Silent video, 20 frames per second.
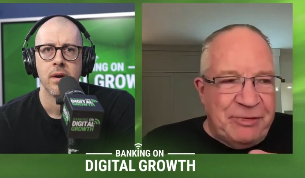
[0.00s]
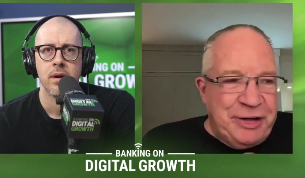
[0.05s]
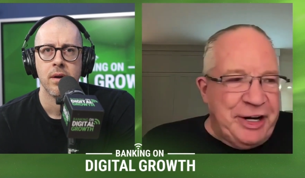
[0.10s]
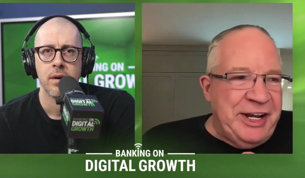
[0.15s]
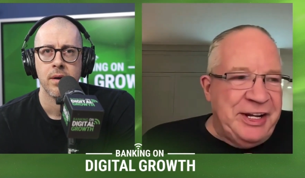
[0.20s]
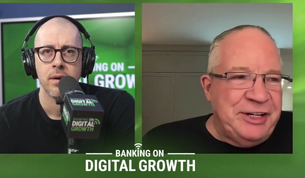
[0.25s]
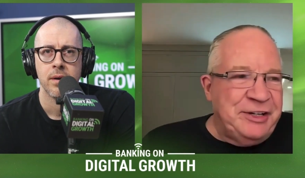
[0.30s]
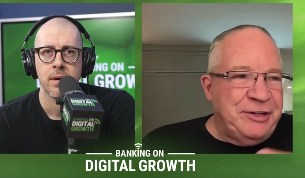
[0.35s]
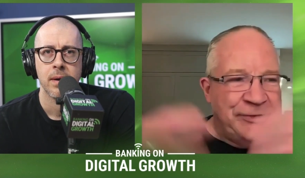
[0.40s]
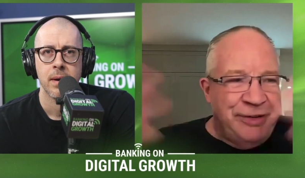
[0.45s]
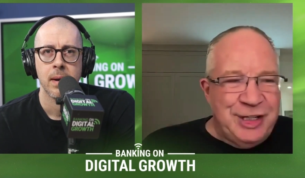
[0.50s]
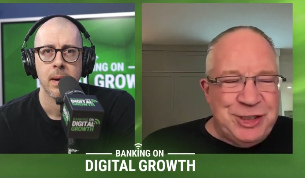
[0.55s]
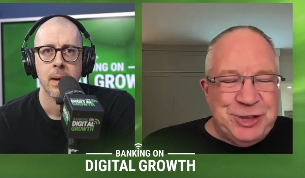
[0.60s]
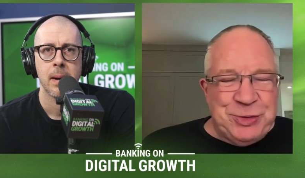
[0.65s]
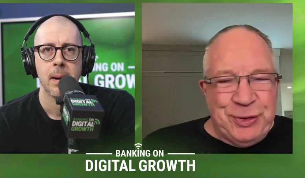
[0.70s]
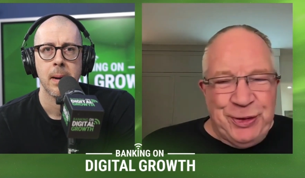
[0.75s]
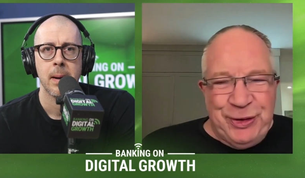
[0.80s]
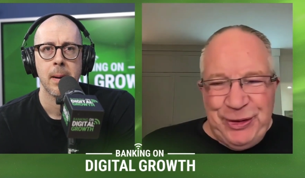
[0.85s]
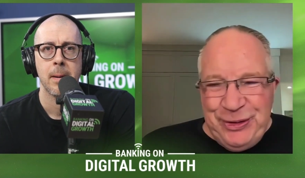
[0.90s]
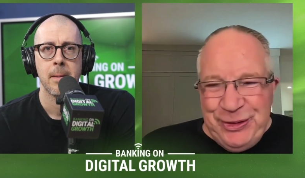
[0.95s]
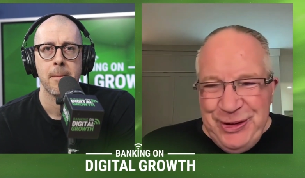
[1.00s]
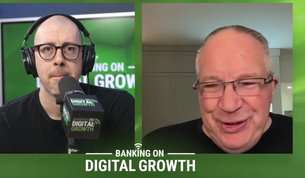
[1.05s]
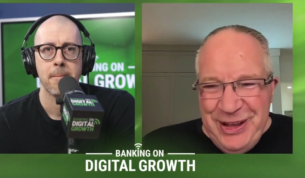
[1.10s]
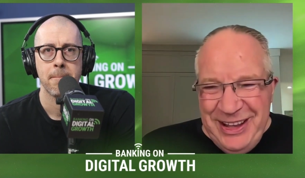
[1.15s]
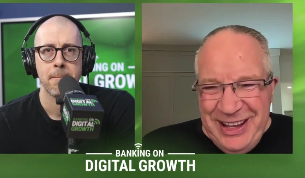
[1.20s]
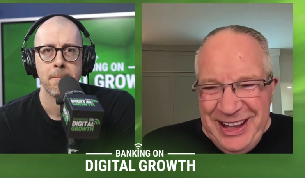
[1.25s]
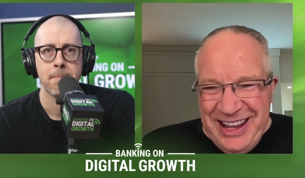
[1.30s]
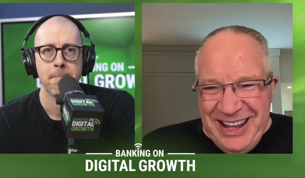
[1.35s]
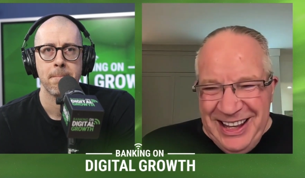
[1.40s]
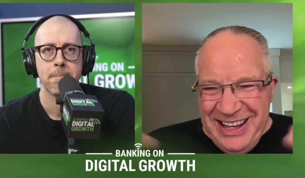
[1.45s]
Speaker 1: every individual
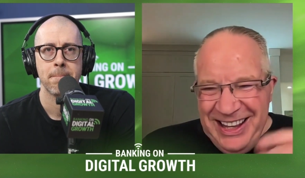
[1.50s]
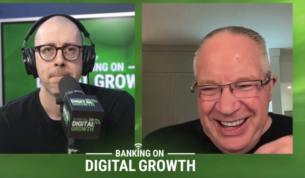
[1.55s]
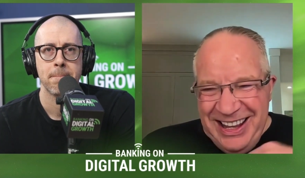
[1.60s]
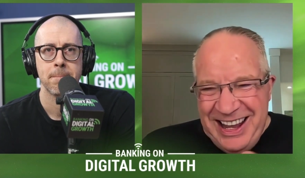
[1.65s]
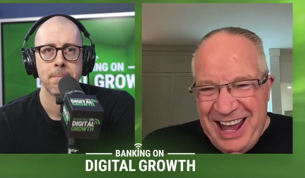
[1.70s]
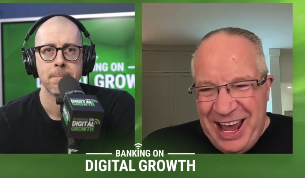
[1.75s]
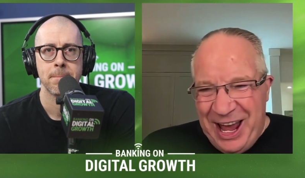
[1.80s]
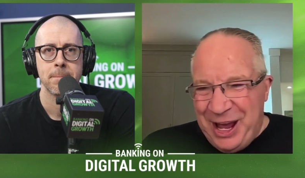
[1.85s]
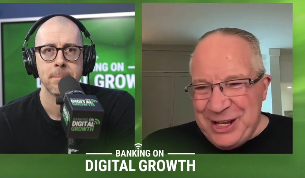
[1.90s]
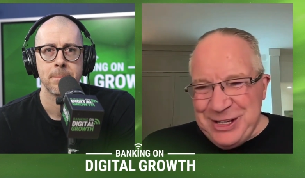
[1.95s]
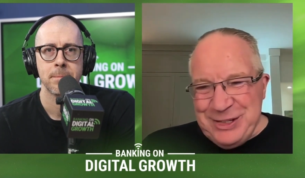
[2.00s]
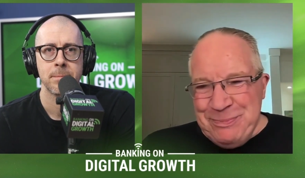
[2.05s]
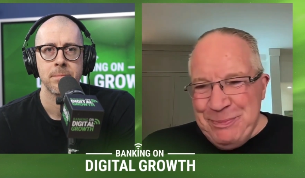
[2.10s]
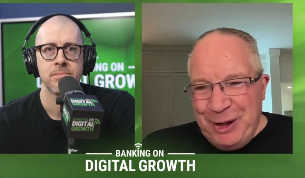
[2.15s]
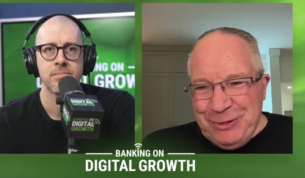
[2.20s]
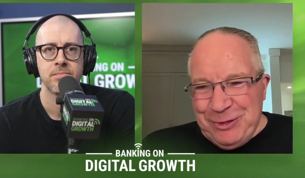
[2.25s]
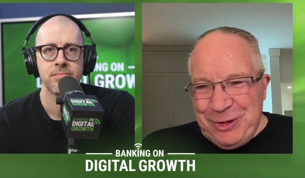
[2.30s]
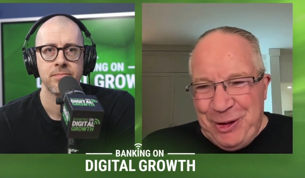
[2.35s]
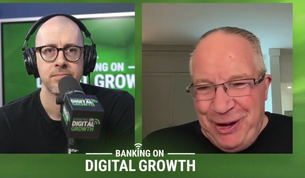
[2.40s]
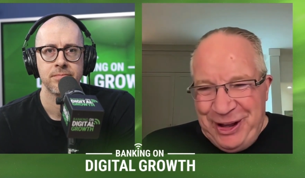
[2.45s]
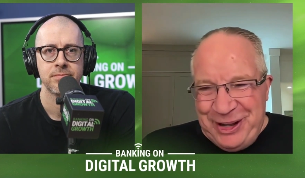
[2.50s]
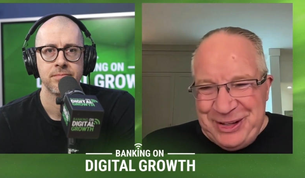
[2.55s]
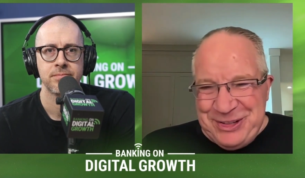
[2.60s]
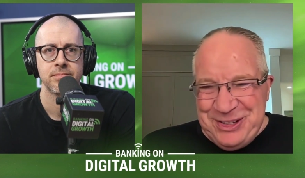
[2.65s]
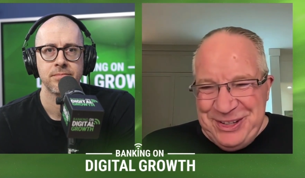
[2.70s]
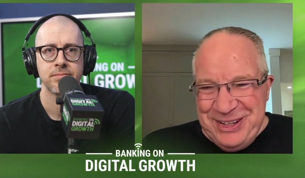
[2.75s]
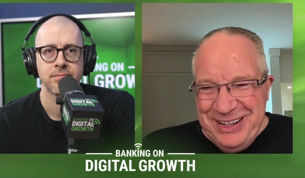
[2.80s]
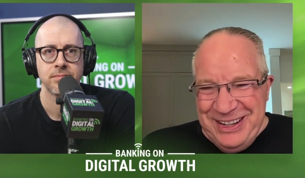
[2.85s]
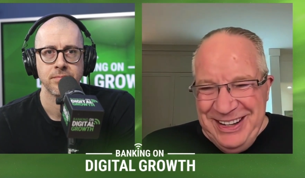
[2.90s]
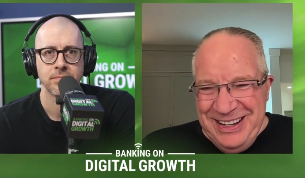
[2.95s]
has melt
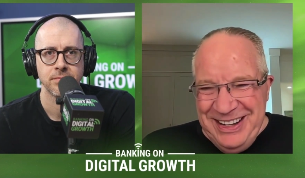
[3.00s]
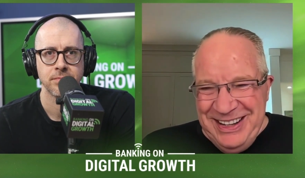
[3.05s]
costs.